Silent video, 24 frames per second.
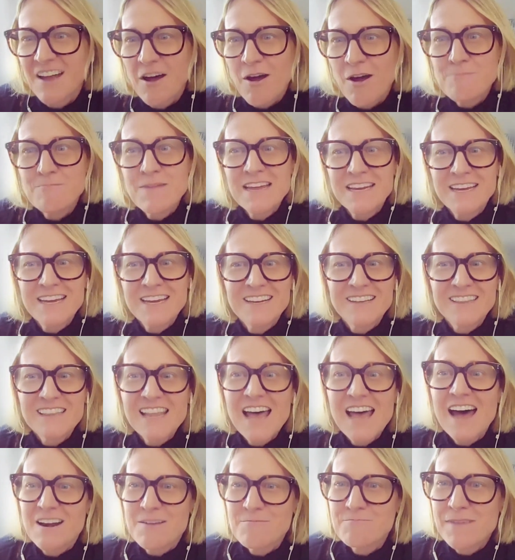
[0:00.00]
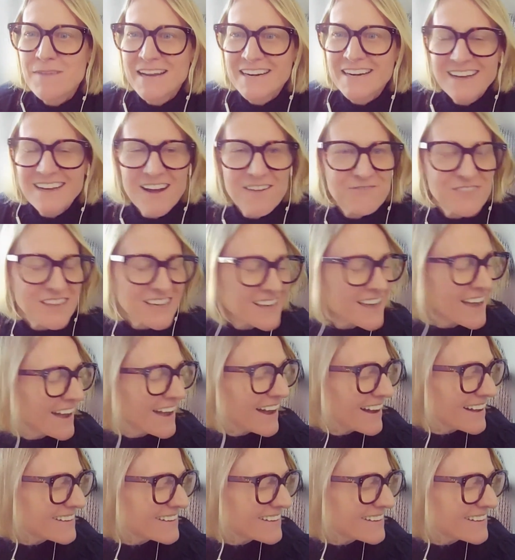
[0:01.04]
No, I'm making a lot of money off the cat.